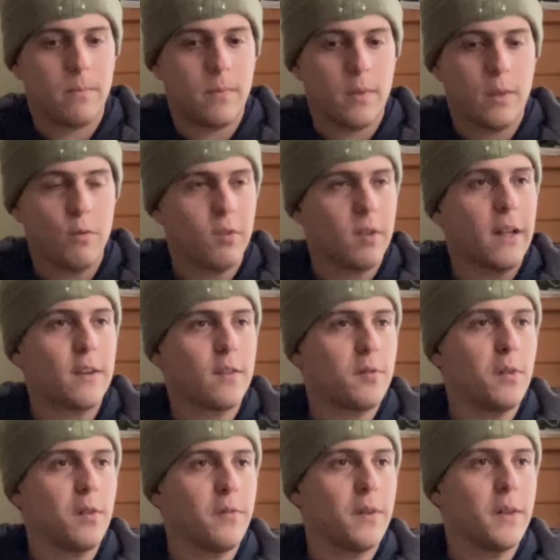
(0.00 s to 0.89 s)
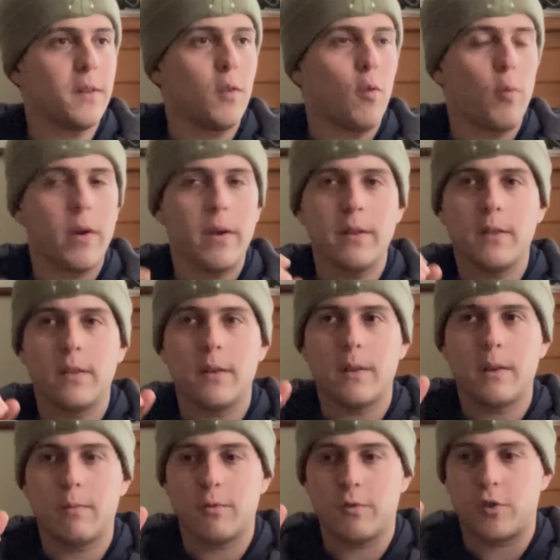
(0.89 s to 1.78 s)
there's a lot of stuff like the way that
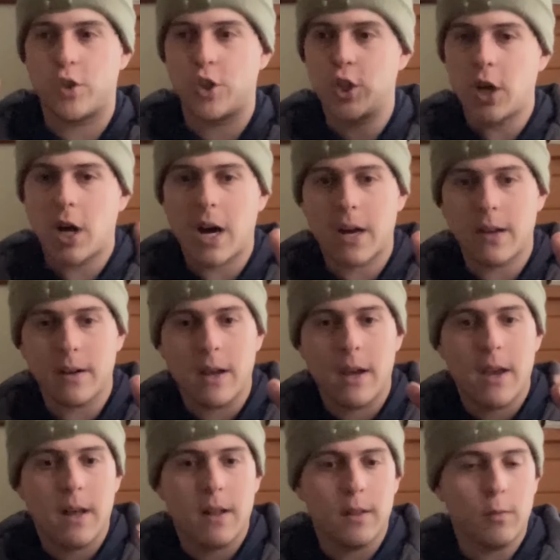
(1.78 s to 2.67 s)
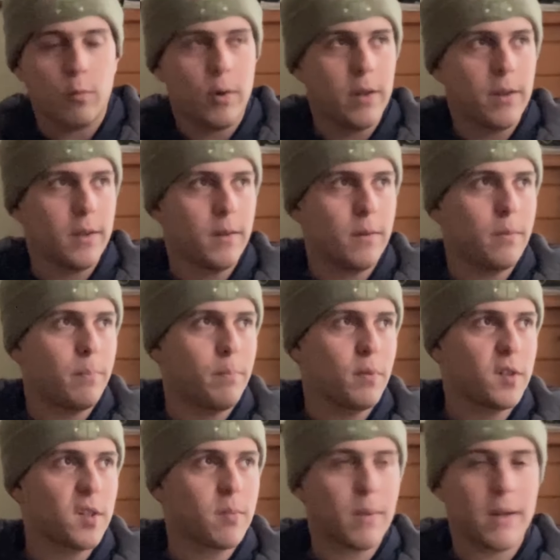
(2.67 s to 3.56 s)
it was shot, the way they
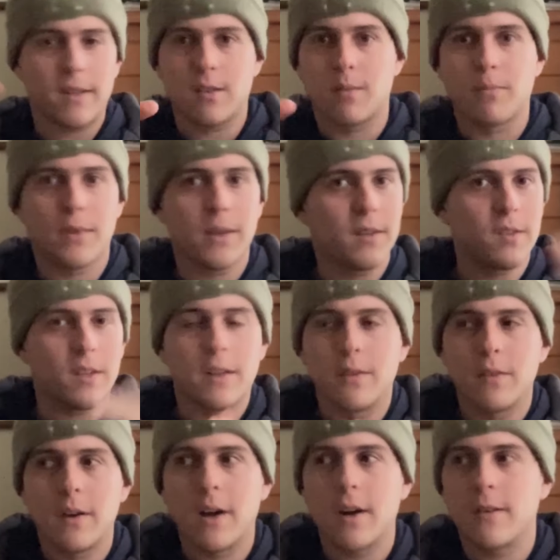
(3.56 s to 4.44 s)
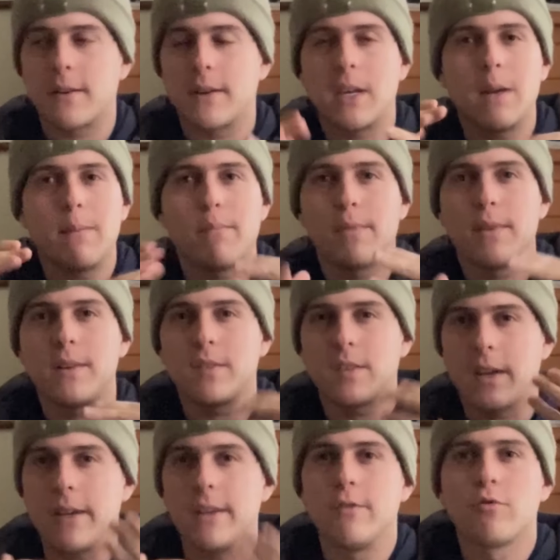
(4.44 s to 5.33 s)
slice some things in there to keep things
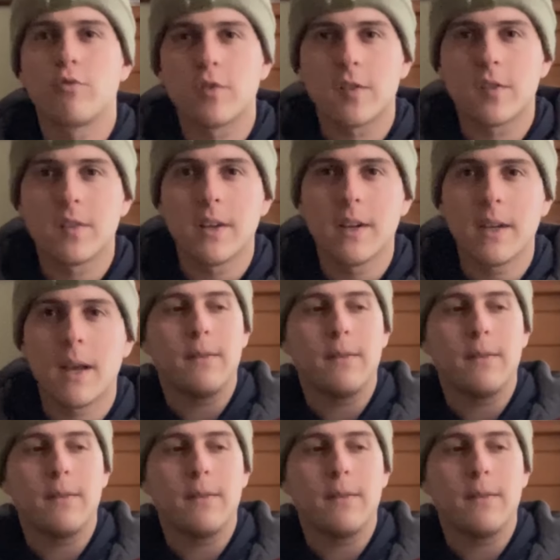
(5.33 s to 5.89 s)
interesting.